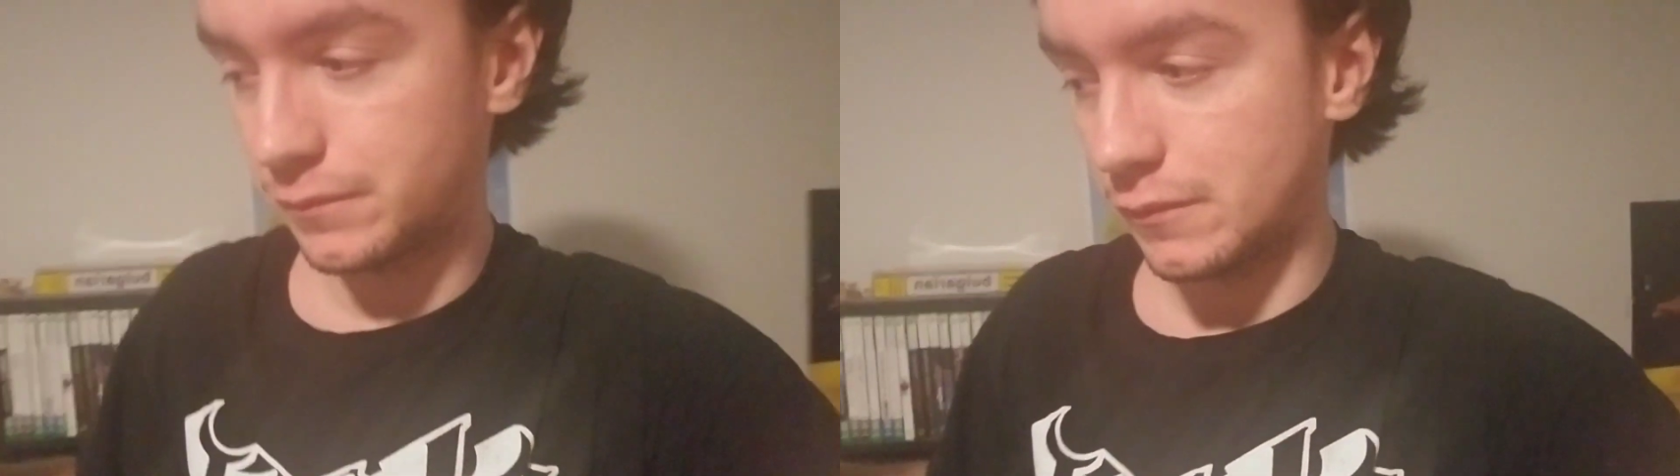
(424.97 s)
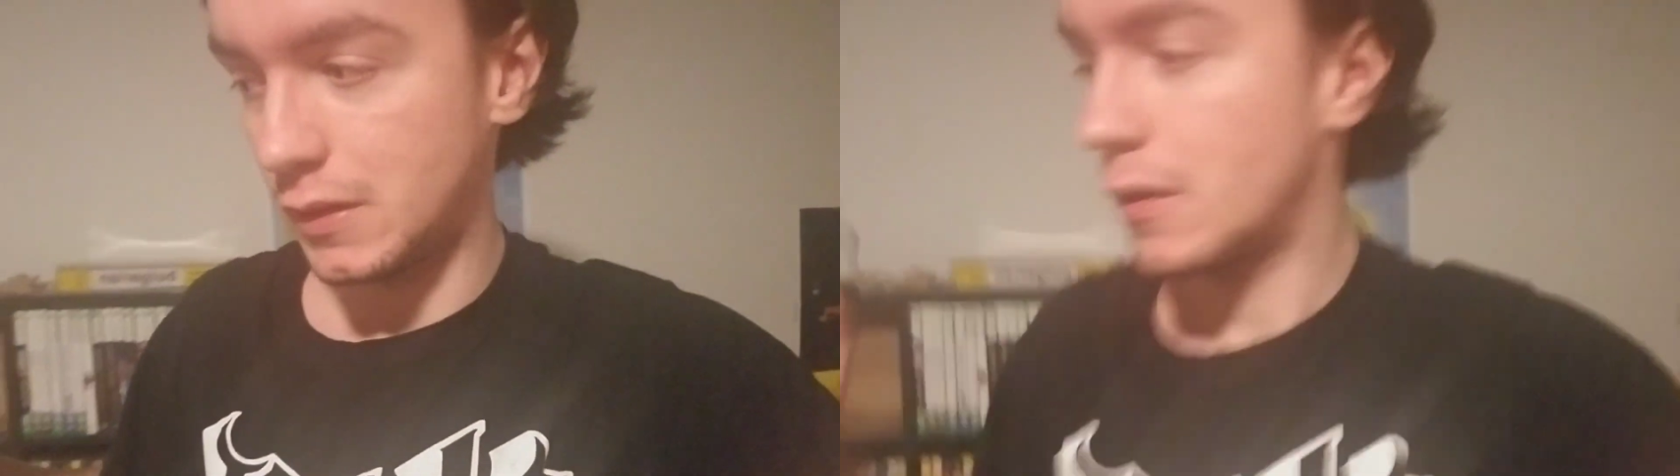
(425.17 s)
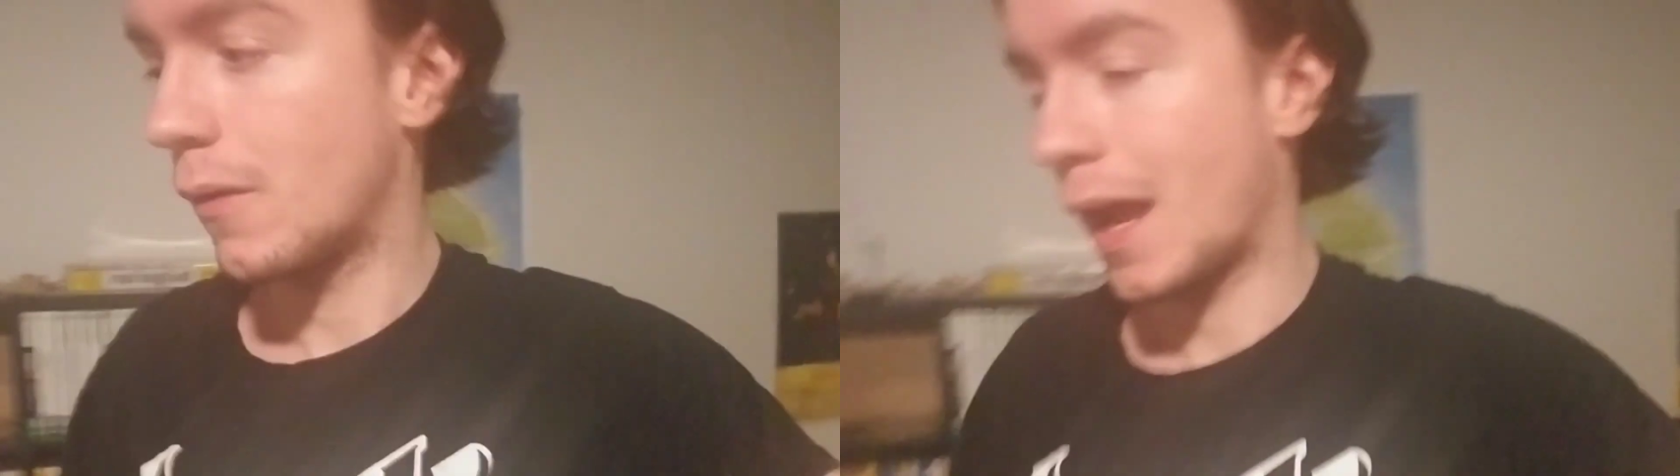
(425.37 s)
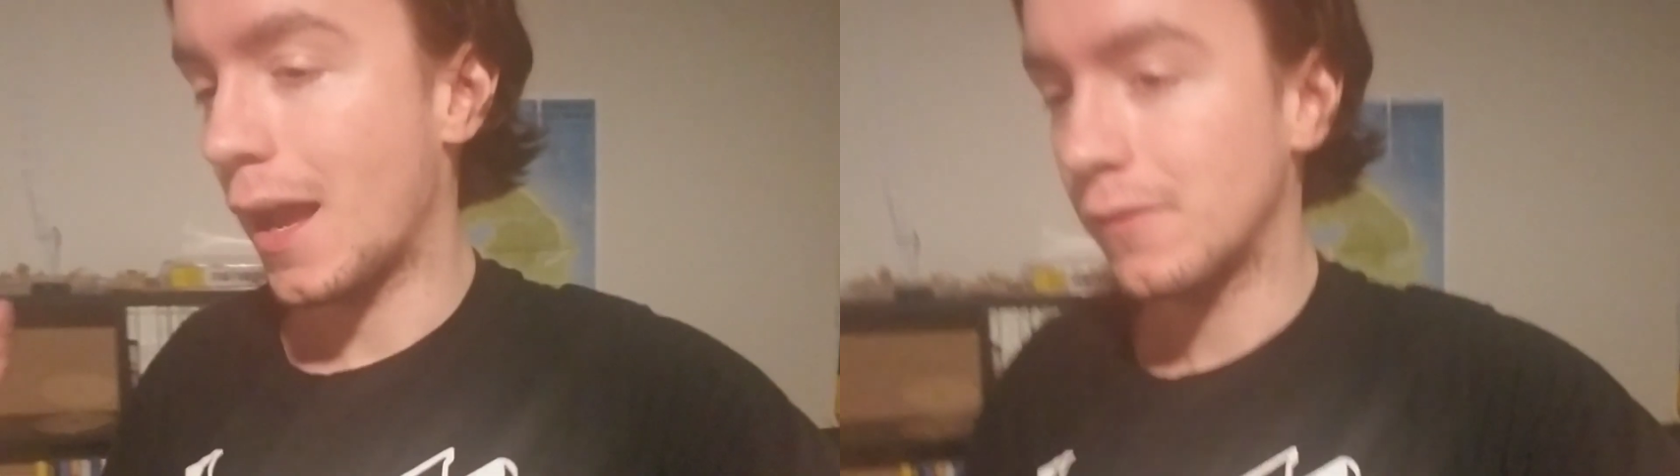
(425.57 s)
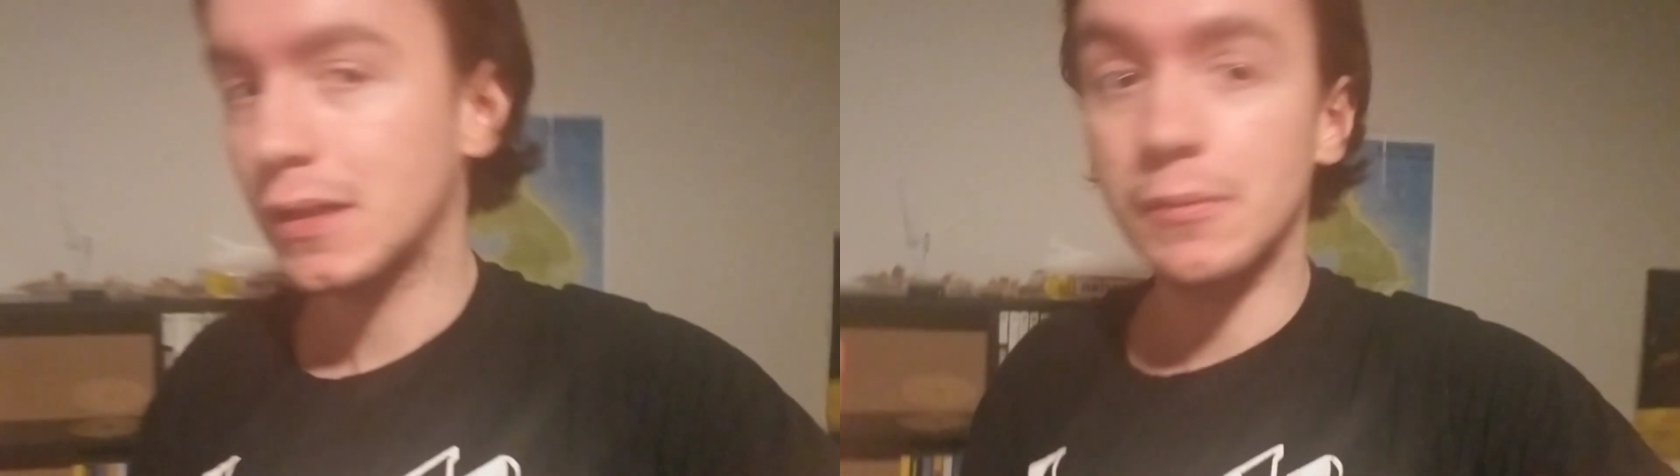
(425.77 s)

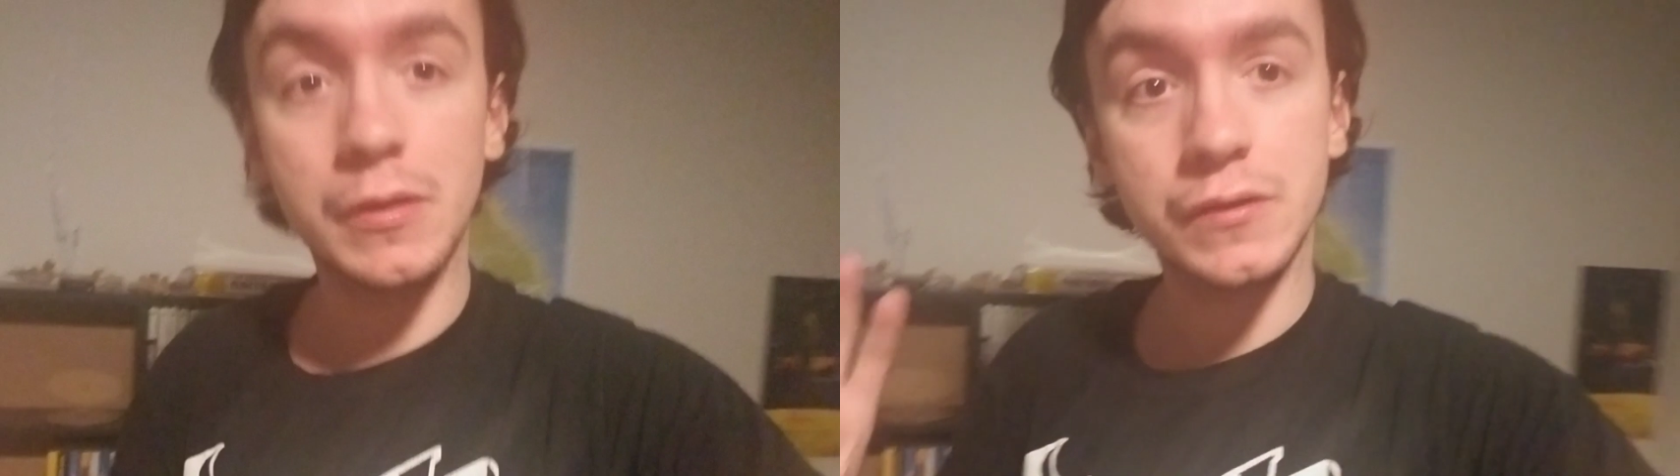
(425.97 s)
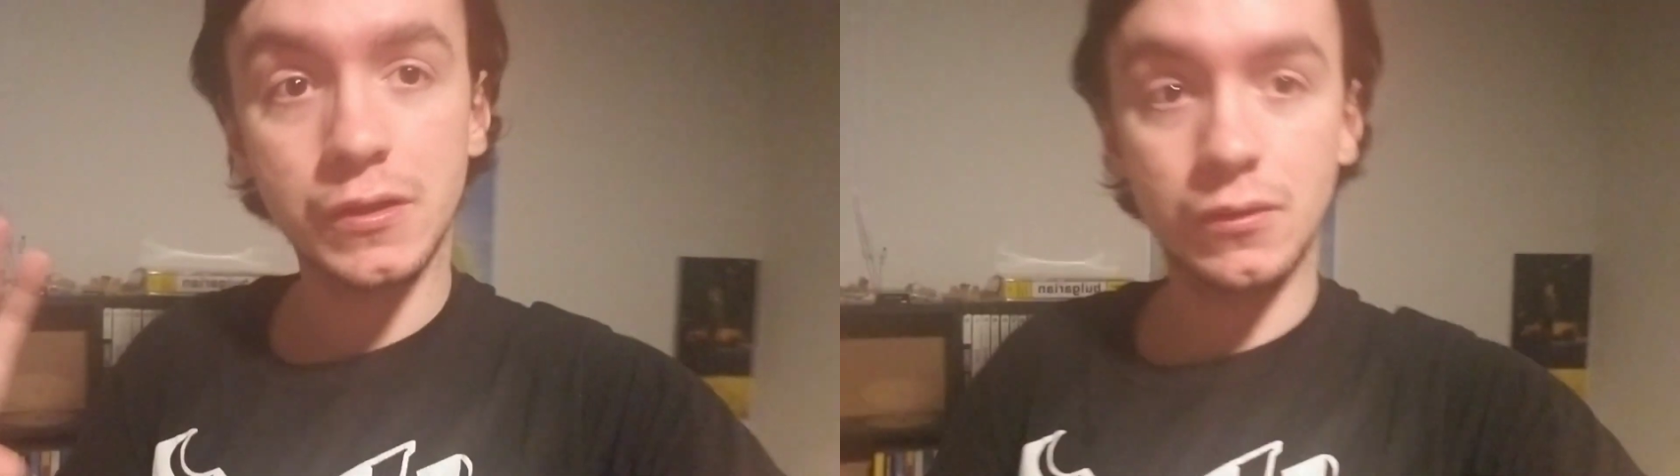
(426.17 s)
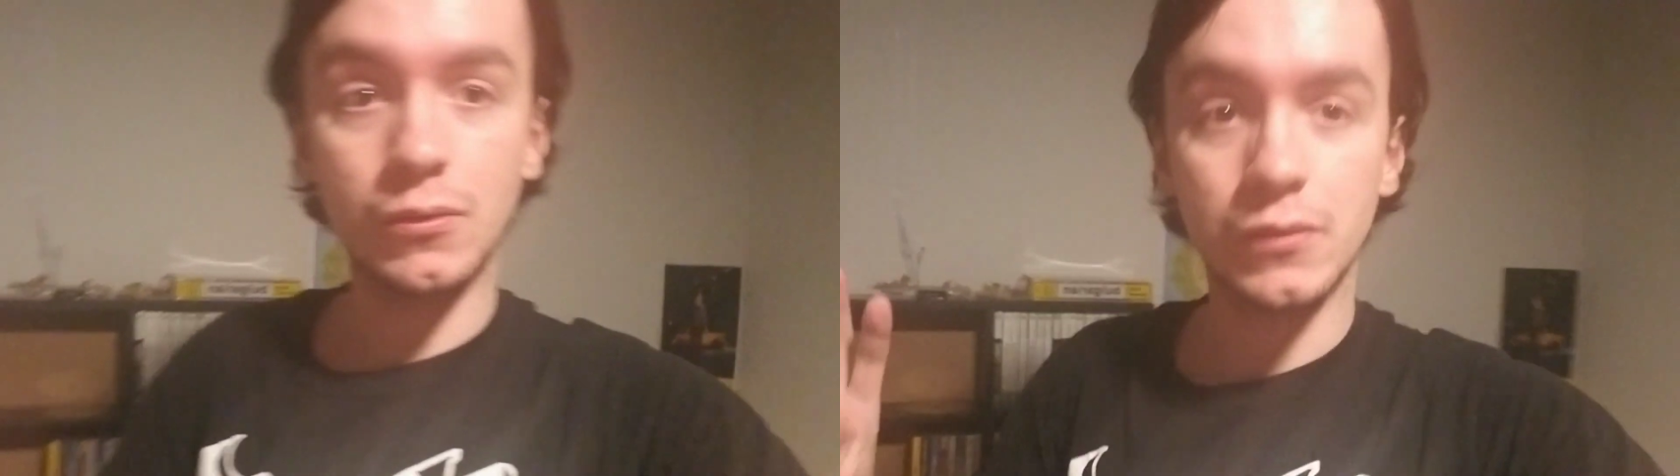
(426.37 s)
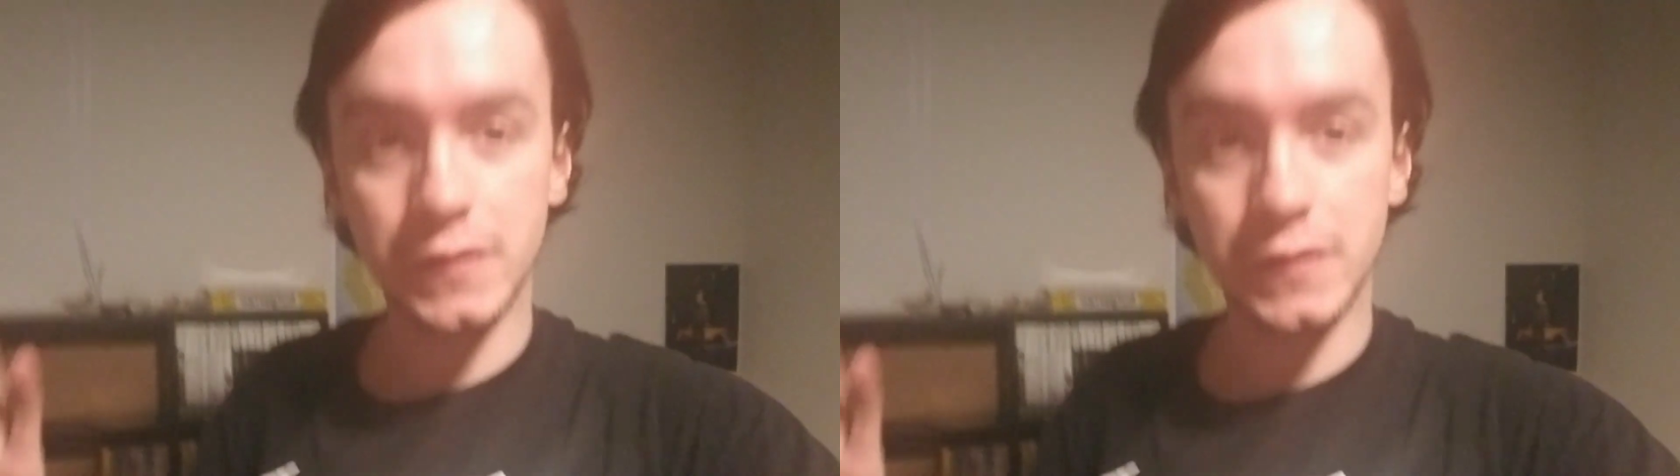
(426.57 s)
having a bunch of cool